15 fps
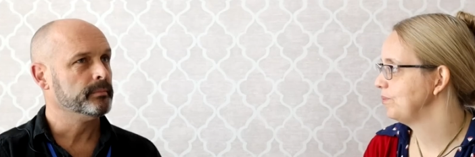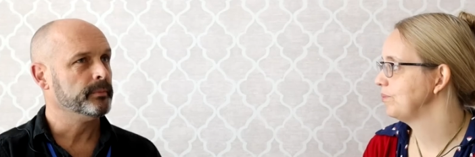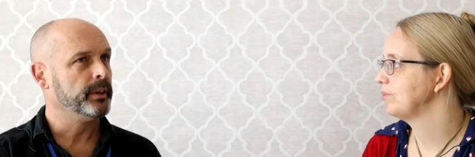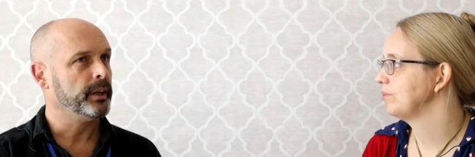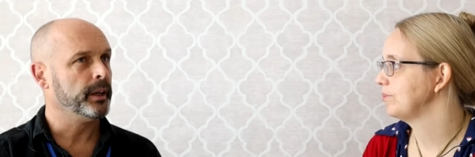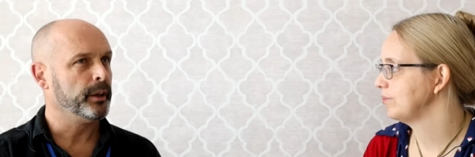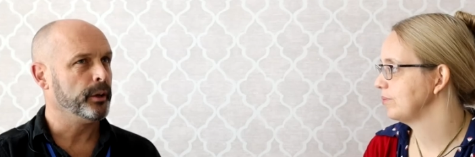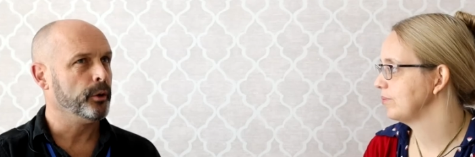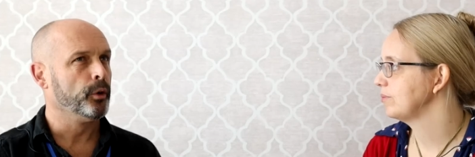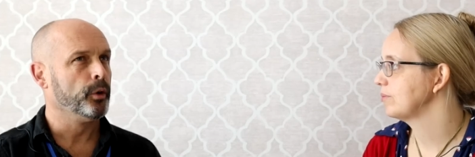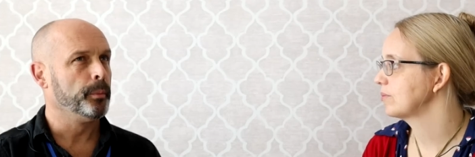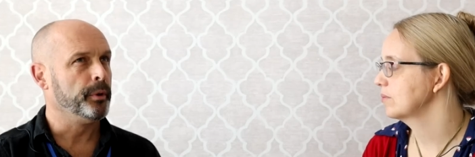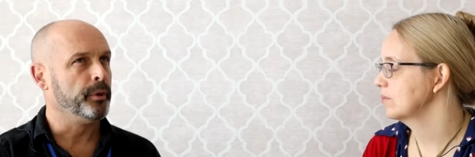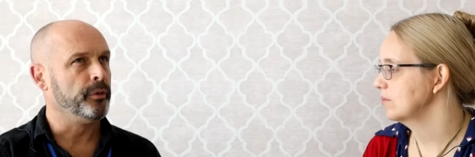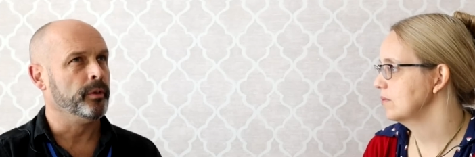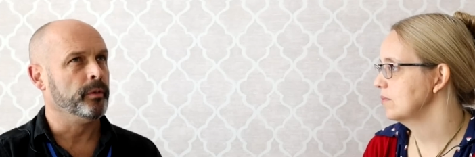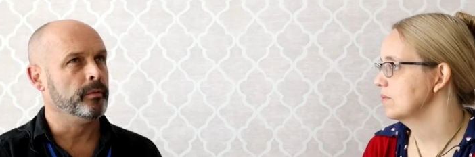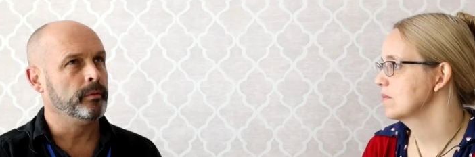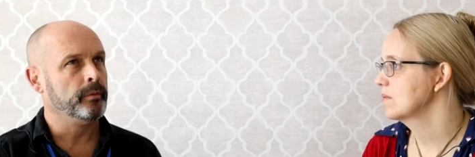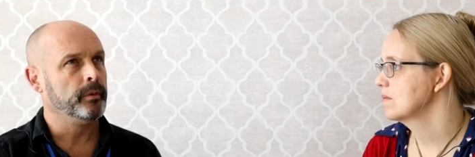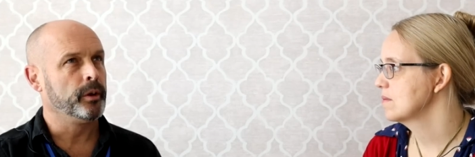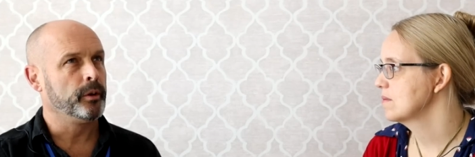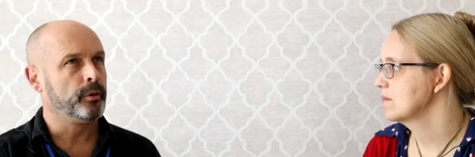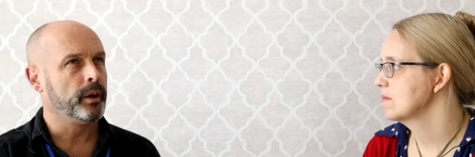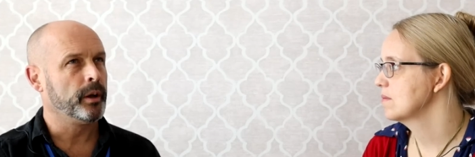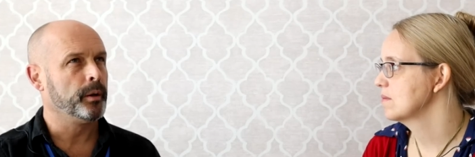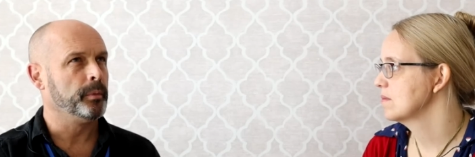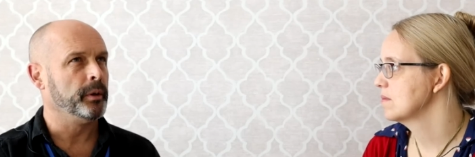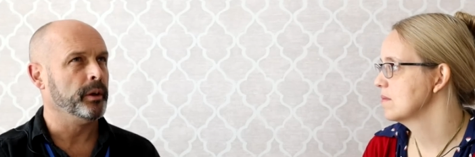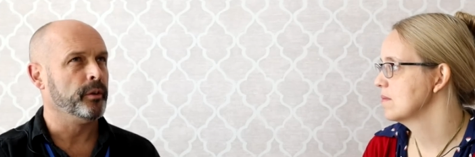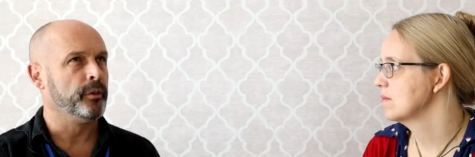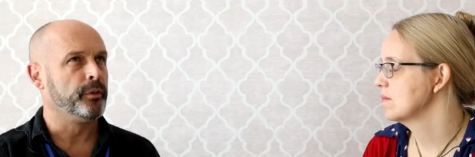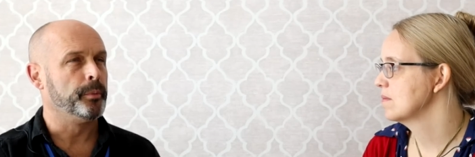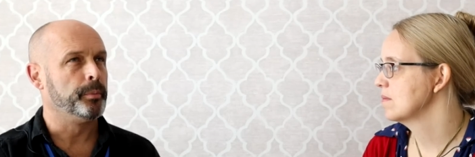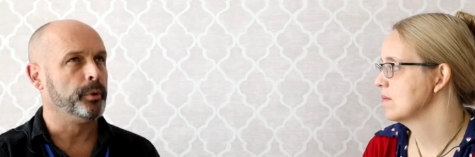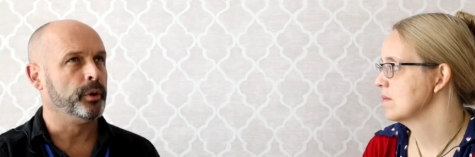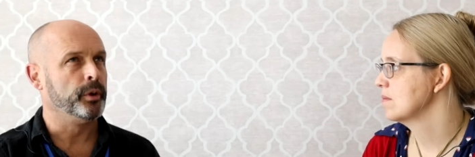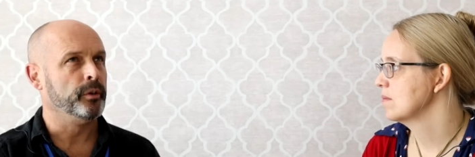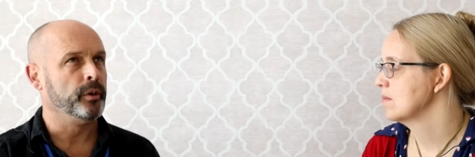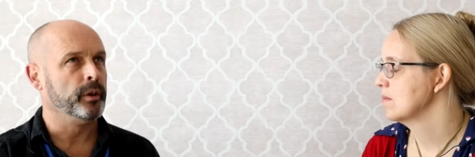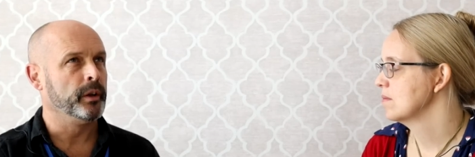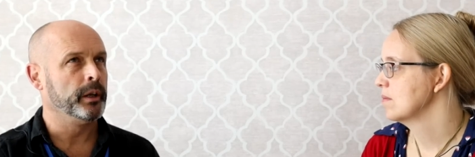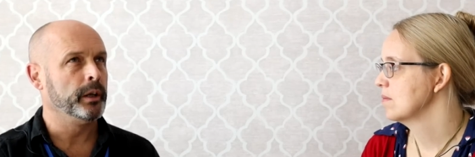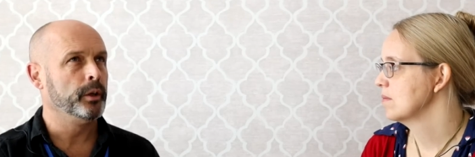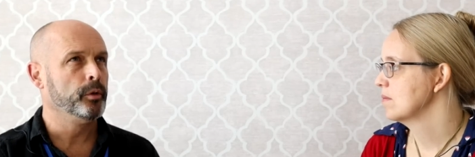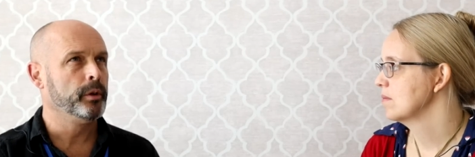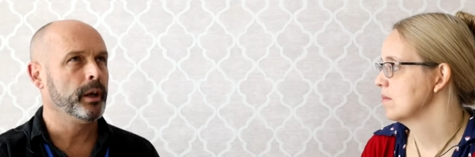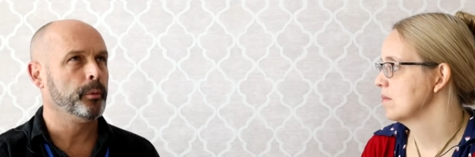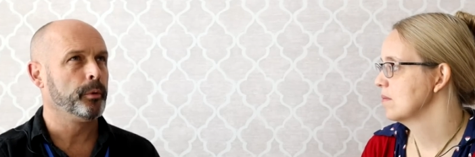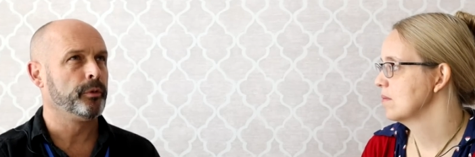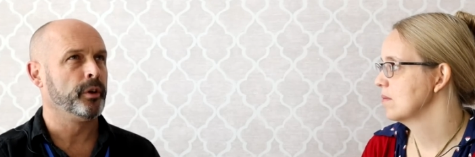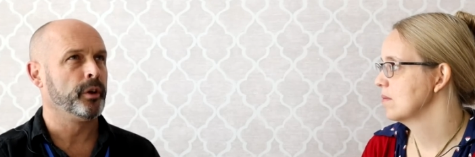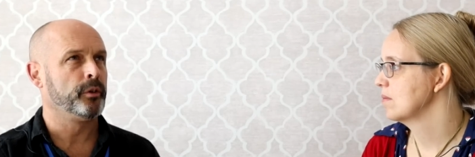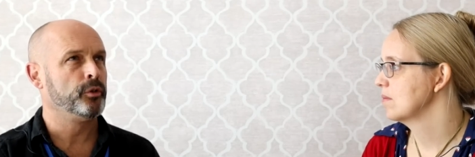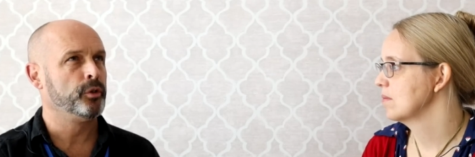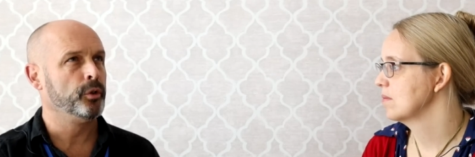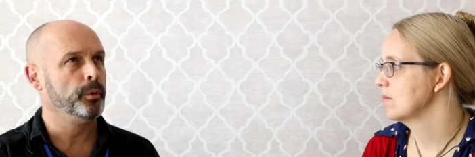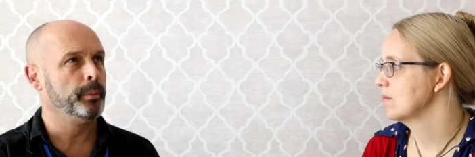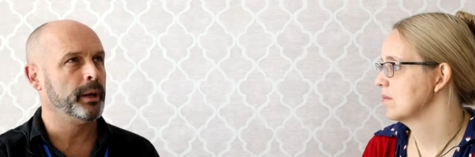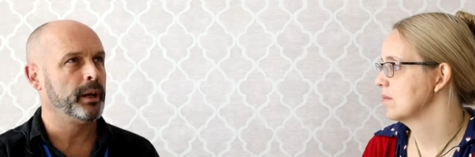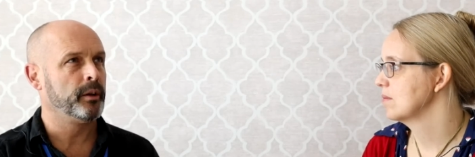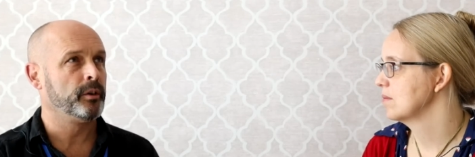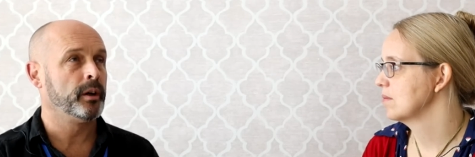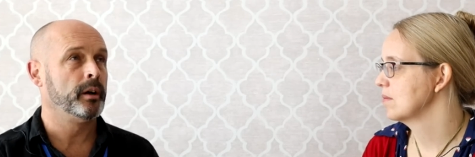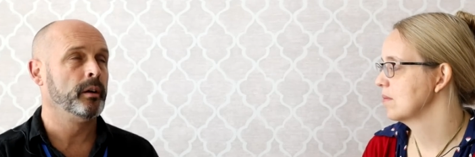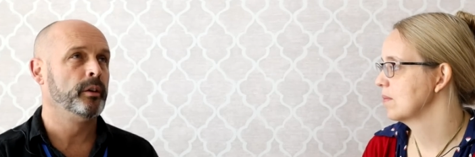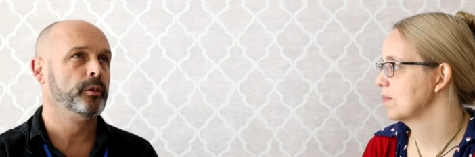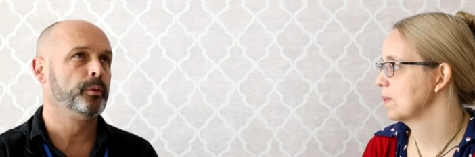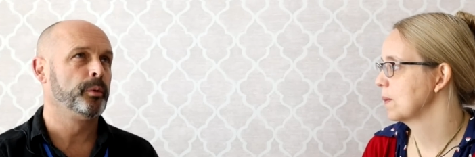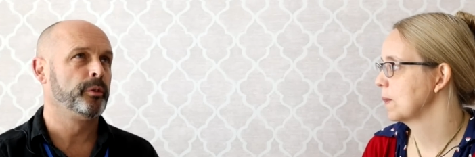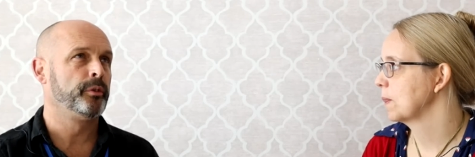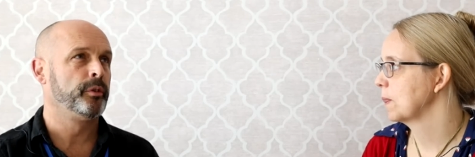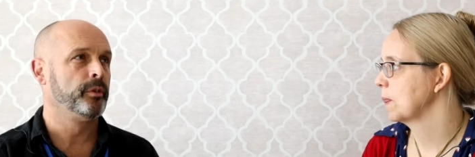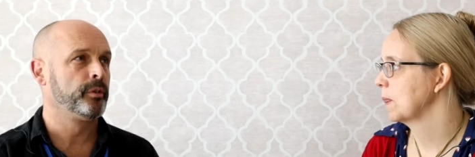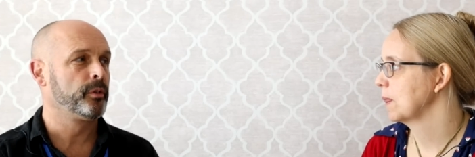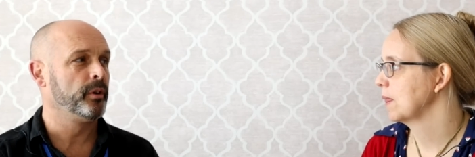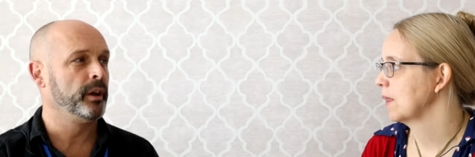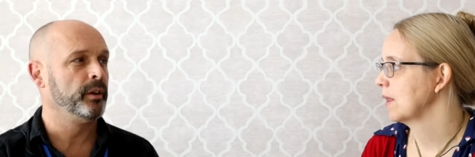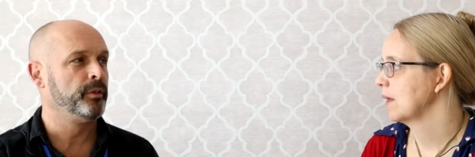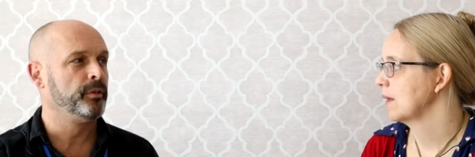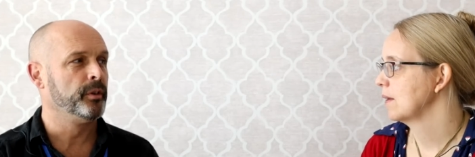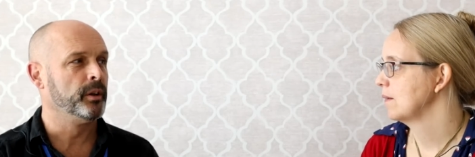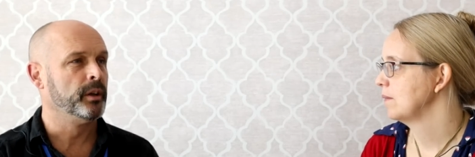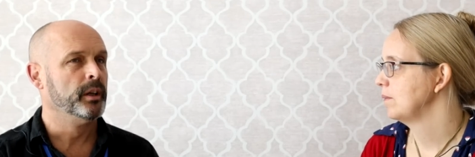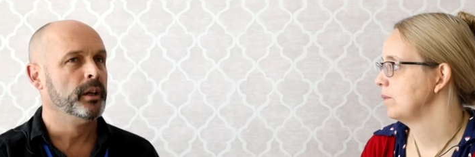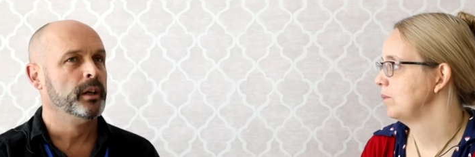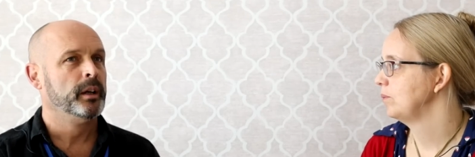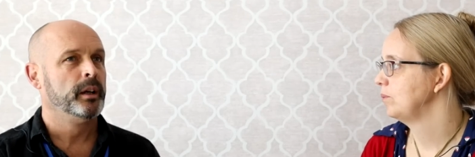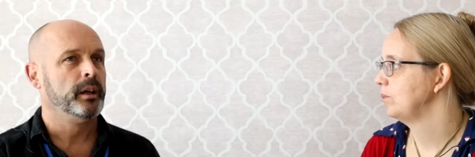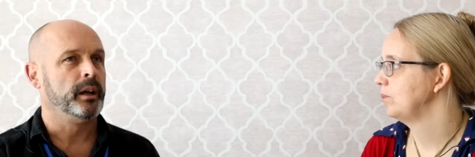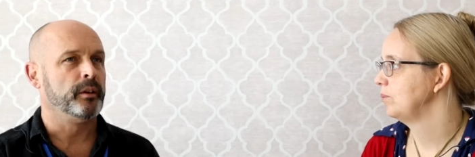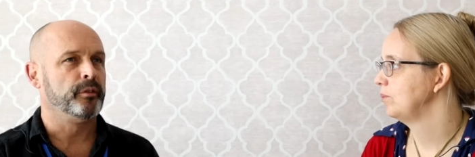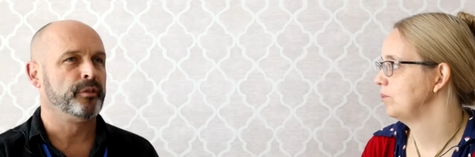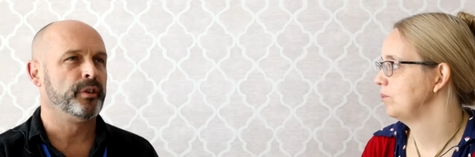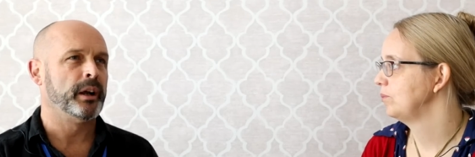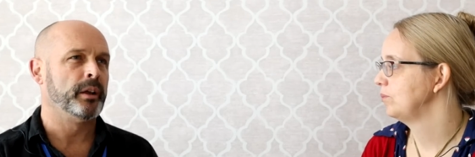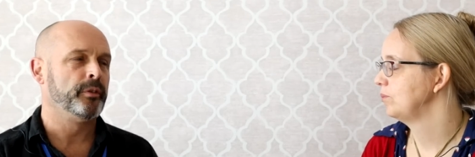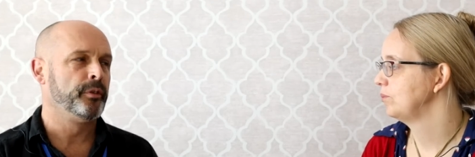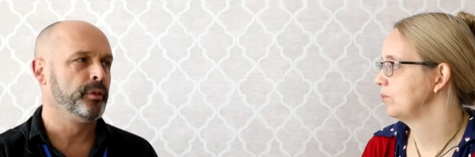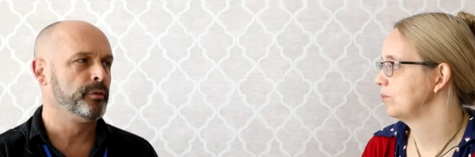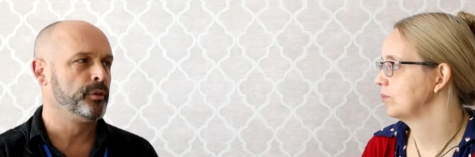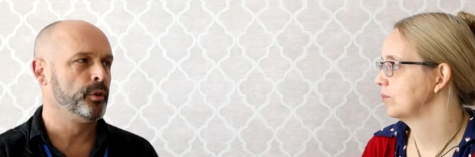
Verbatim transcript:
Speaker 1: Yeah, Europe is an incredibly disappointing. The U K was not too bad, Ireland was disgraceful, and France, of